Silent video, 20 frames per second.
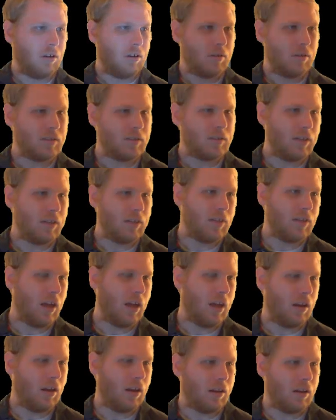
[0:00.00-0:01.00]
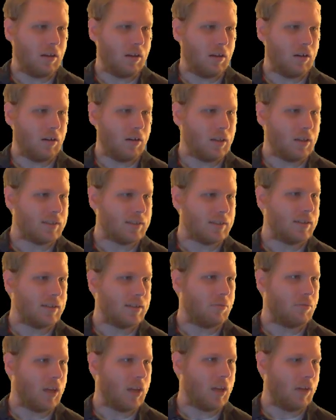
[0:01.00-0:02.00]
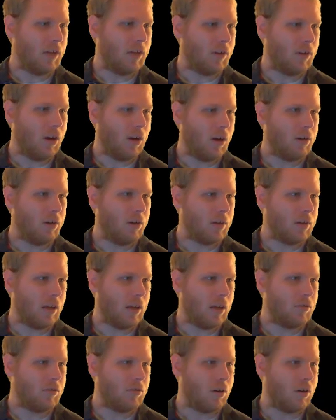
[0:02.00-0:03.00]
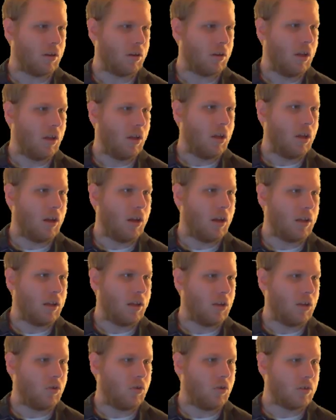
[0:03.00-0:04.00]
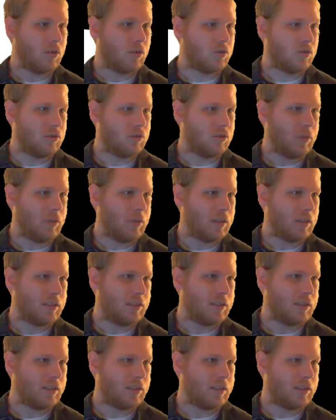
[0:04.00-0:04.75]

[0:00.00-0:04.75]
save that, and there it is, and we have our AutoCAD drawing. And again, you can zoom in as